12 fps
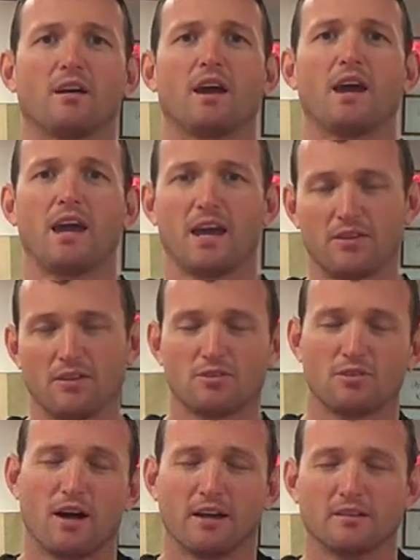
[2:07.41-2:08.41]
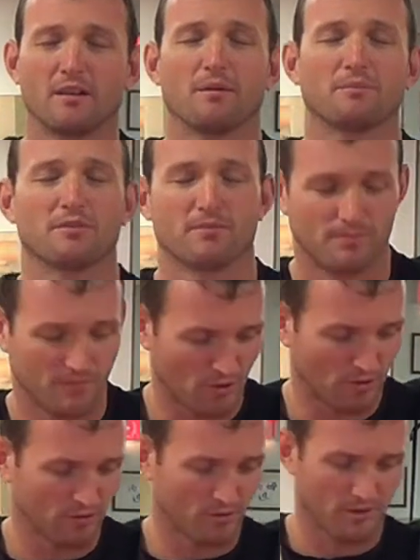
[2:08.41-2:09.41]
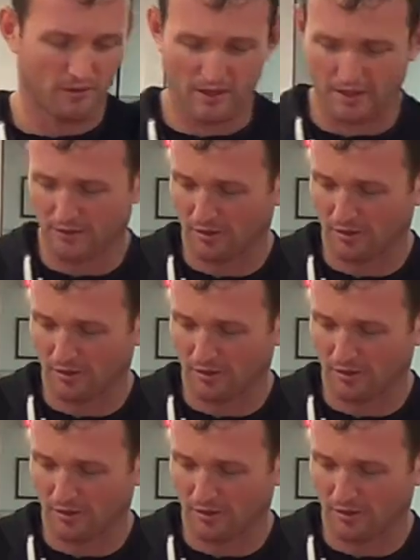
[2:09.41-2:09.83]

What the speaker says: and the triceps, those sort of things.